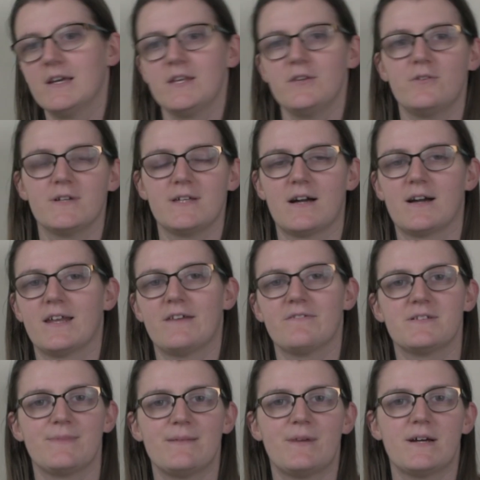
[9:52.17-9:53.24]
you're young enough
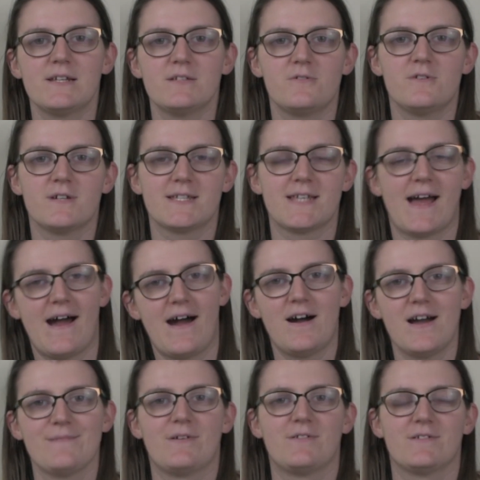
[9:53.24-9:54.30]
to be my daughter,
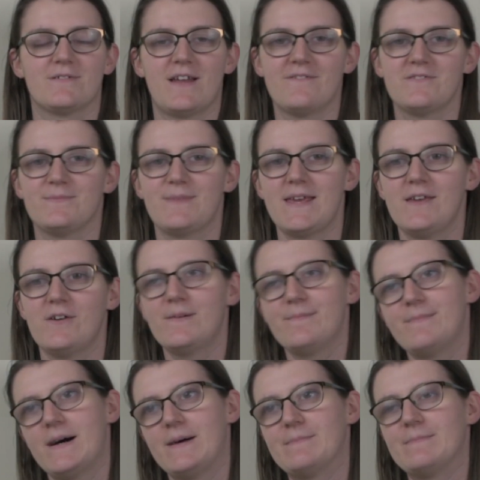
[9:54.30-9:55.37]
I'm old enough to be your
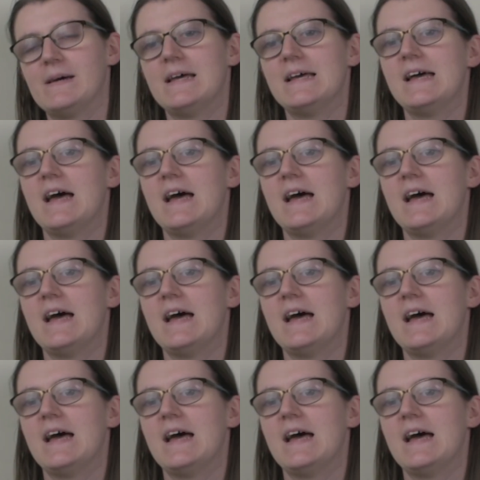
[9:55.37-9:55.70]
mum,